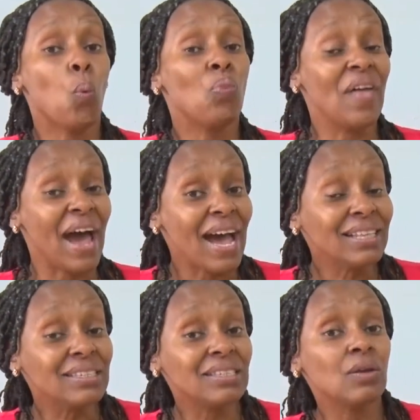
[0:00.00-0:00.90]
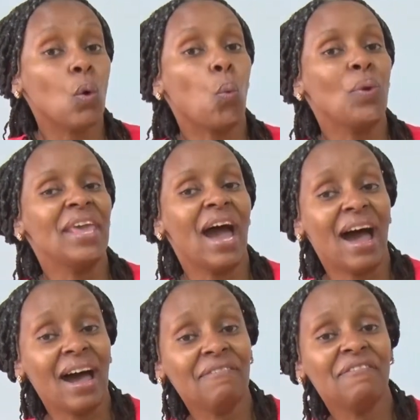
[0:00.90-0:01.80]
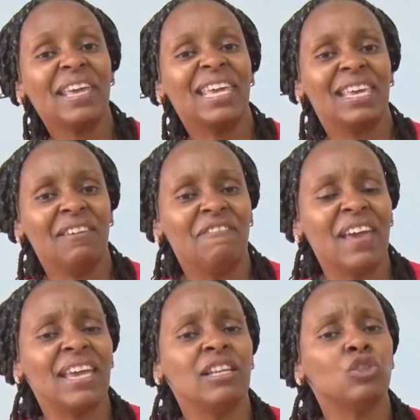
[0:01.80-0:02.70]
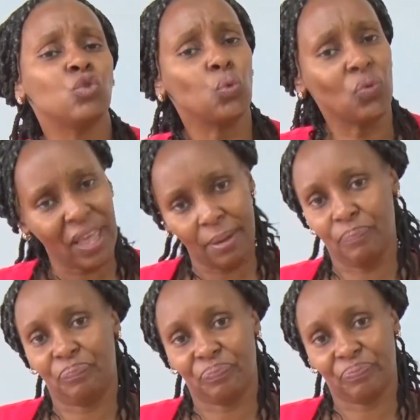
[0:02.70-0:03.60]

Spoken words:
that we have given to them.